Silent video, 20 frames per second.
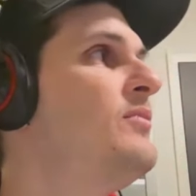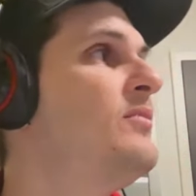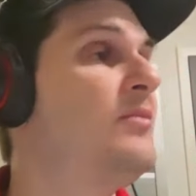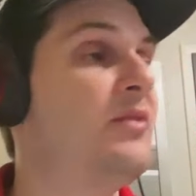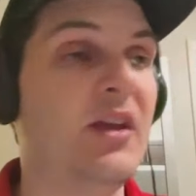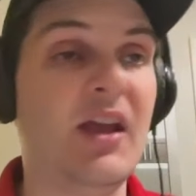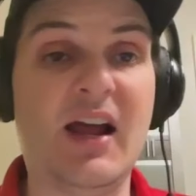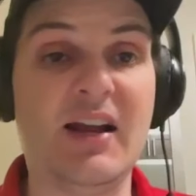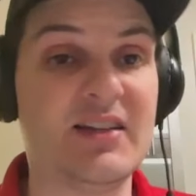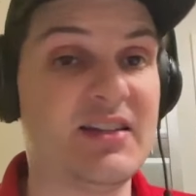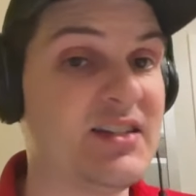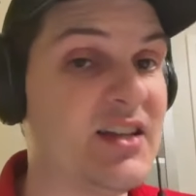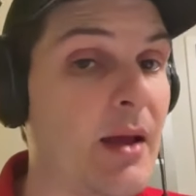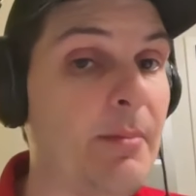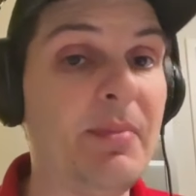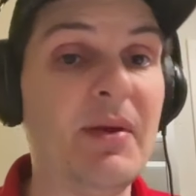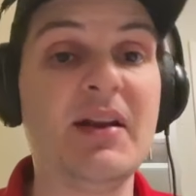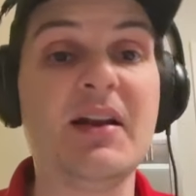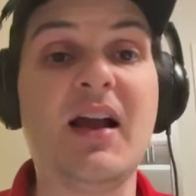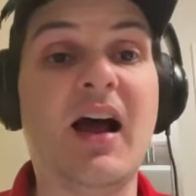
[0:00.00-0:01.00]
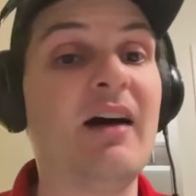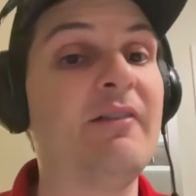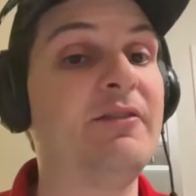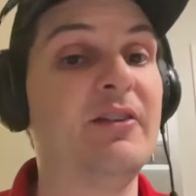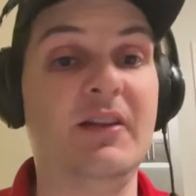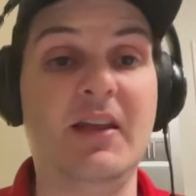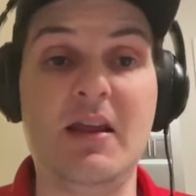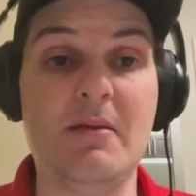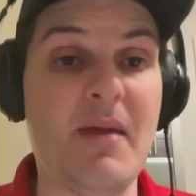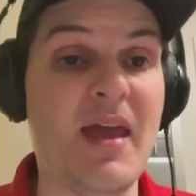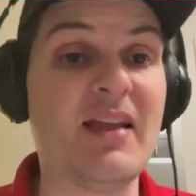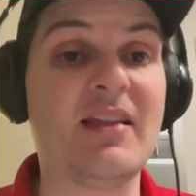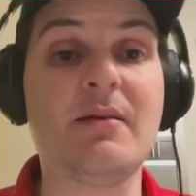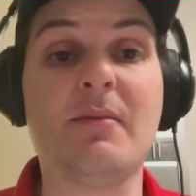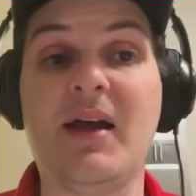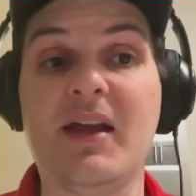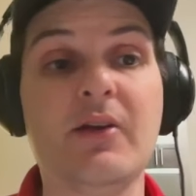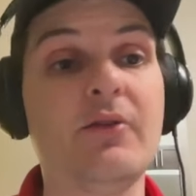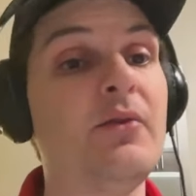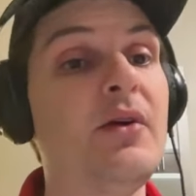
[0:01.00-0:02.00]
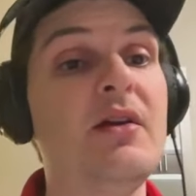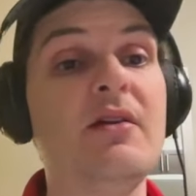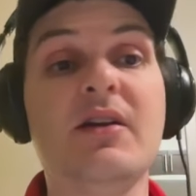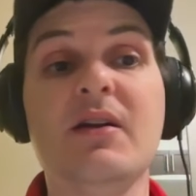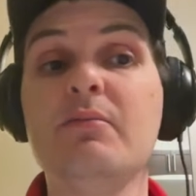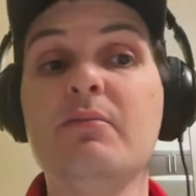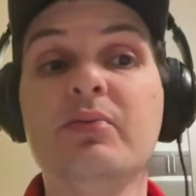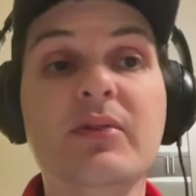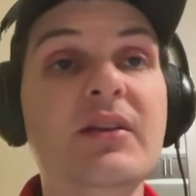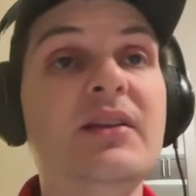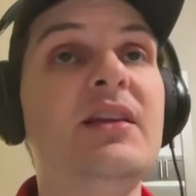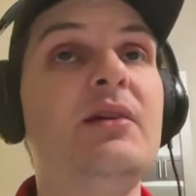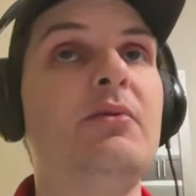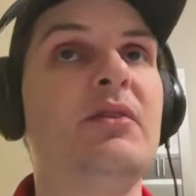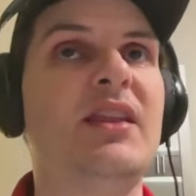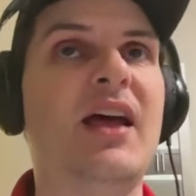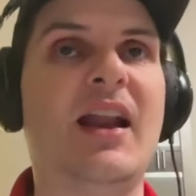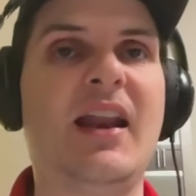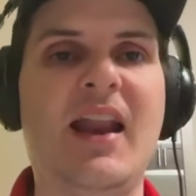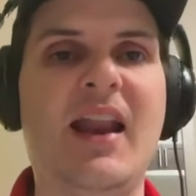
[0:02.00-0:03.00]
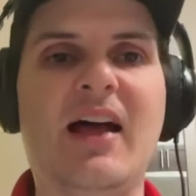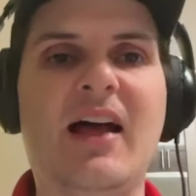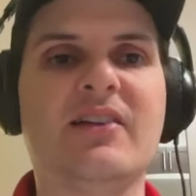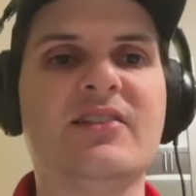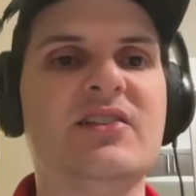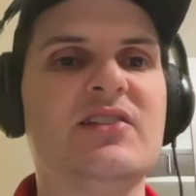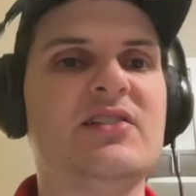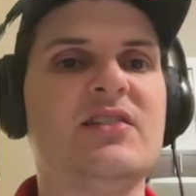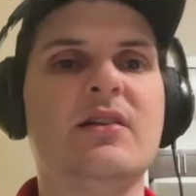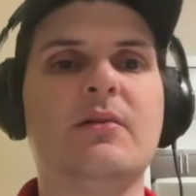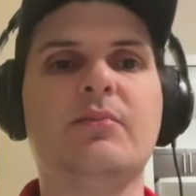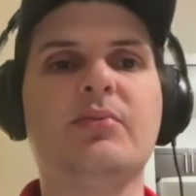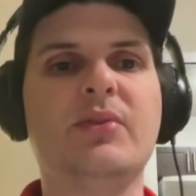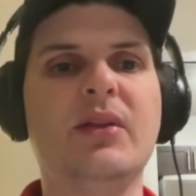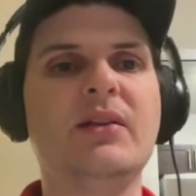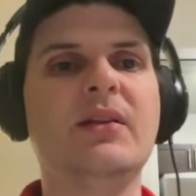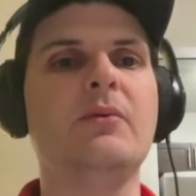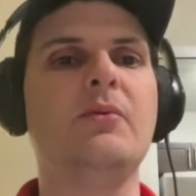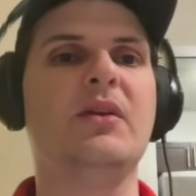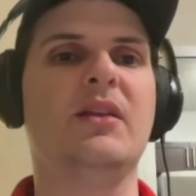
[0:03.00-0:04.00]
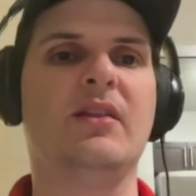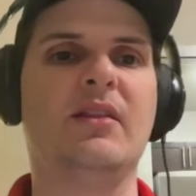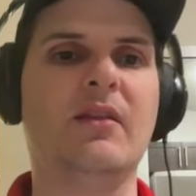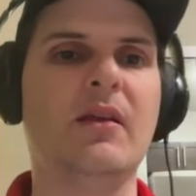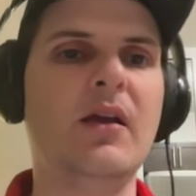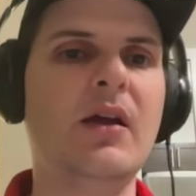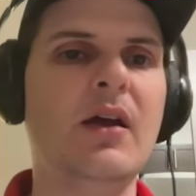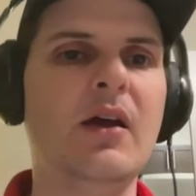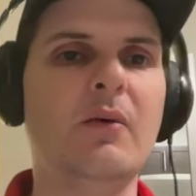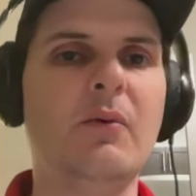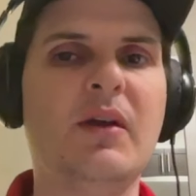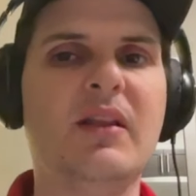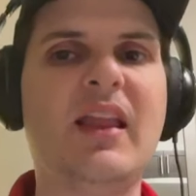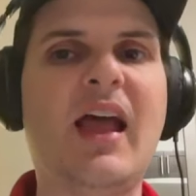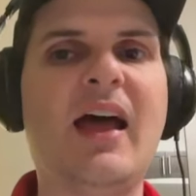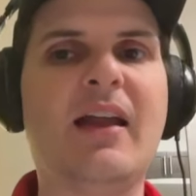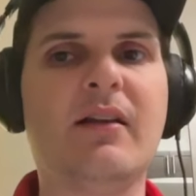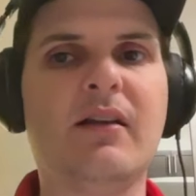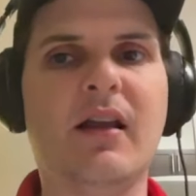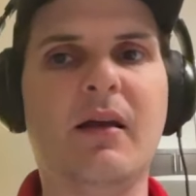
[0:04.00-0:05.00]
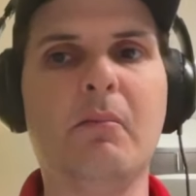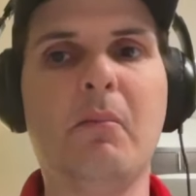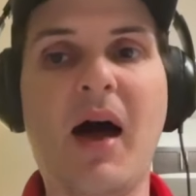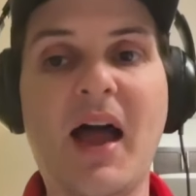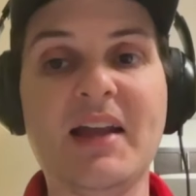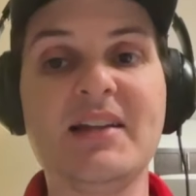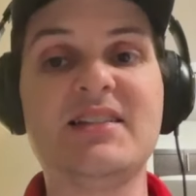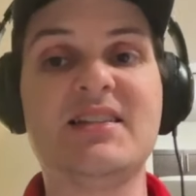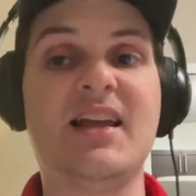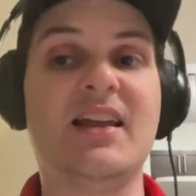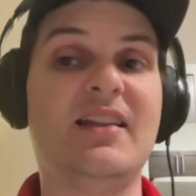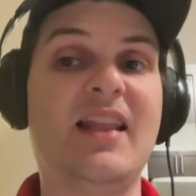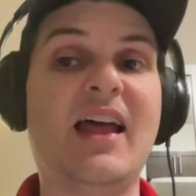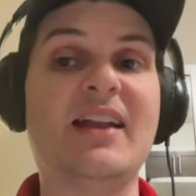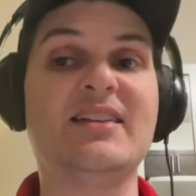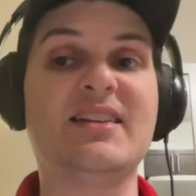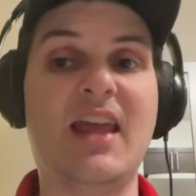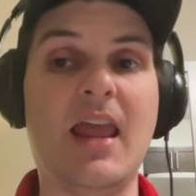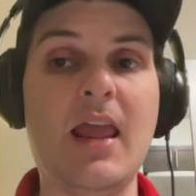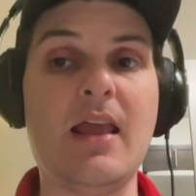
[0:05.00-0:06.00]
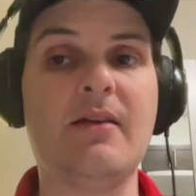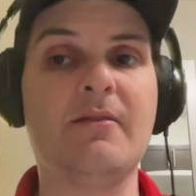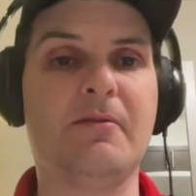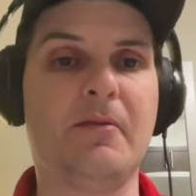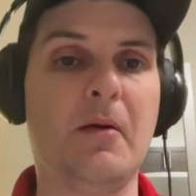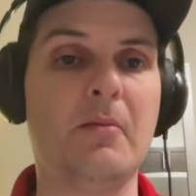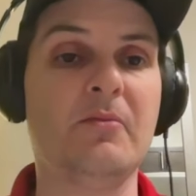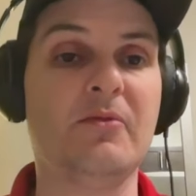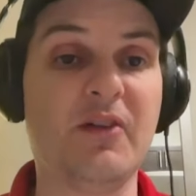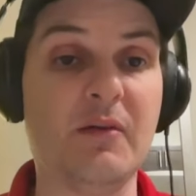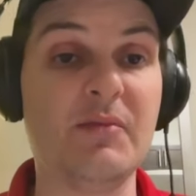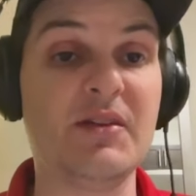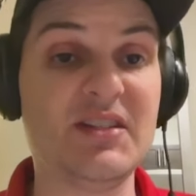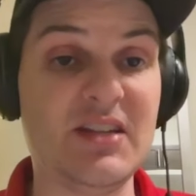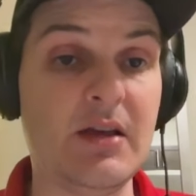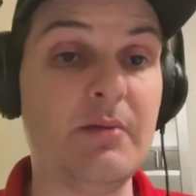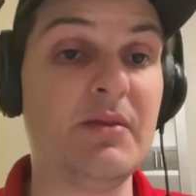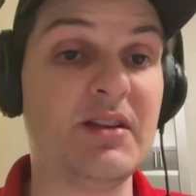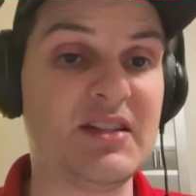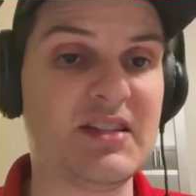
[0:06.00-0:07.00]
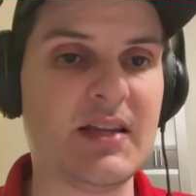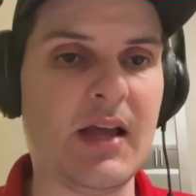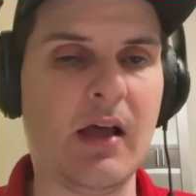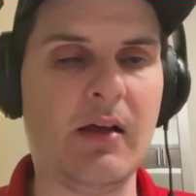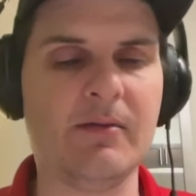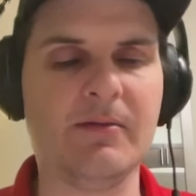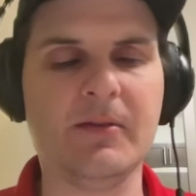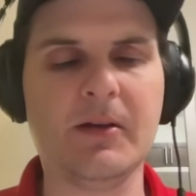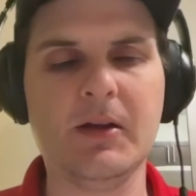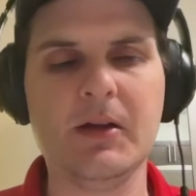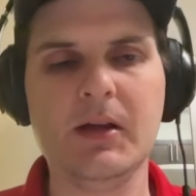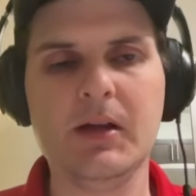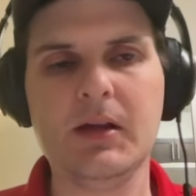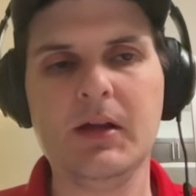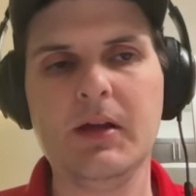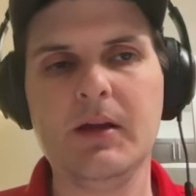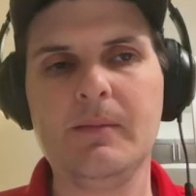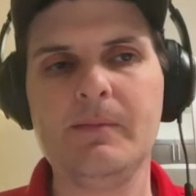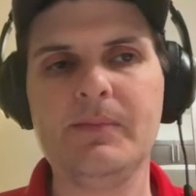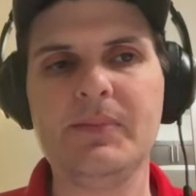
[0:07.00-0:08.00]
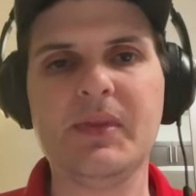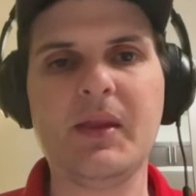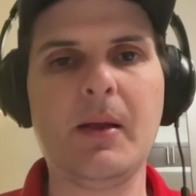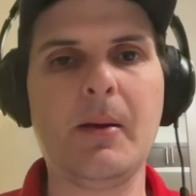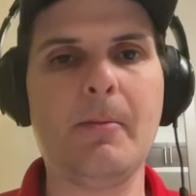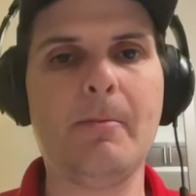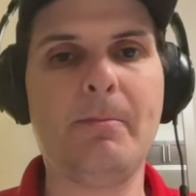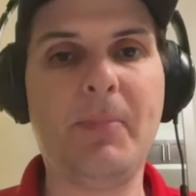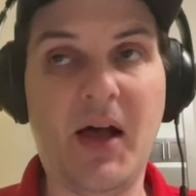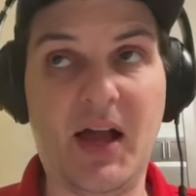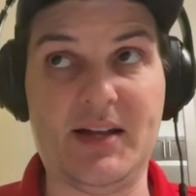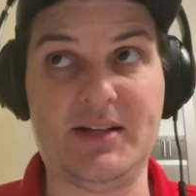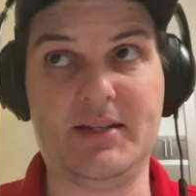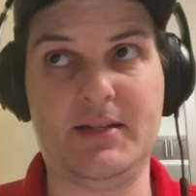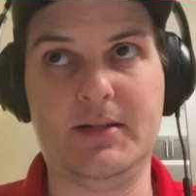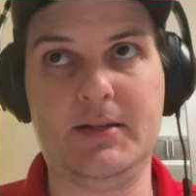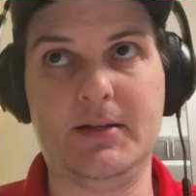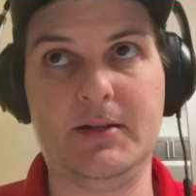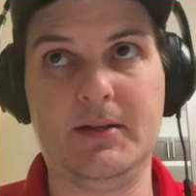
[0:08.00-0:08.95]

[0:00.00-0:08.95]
you got to step in confidently and make them. I agree completely with that analysis and completely with, with that mindset and that take from, from the team itself. But